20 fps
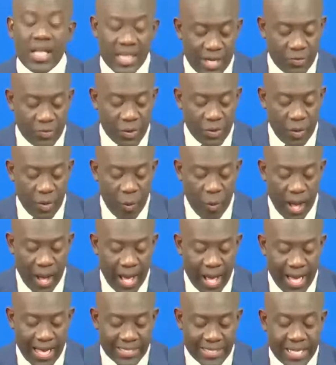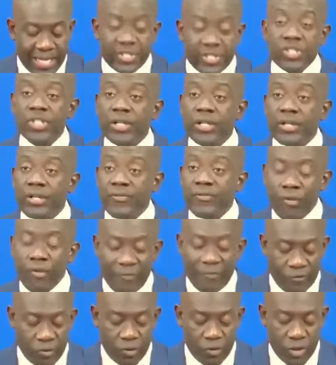that require attention
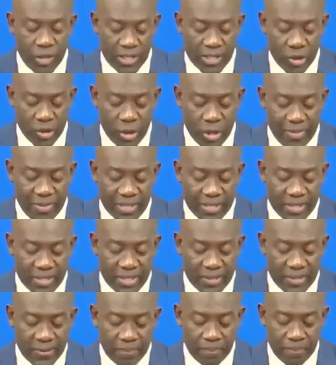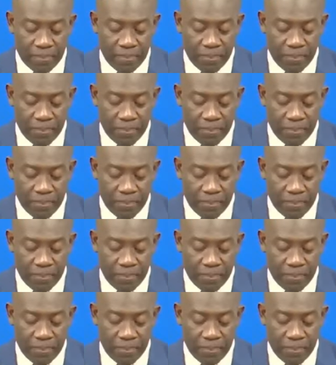for full enjoyment.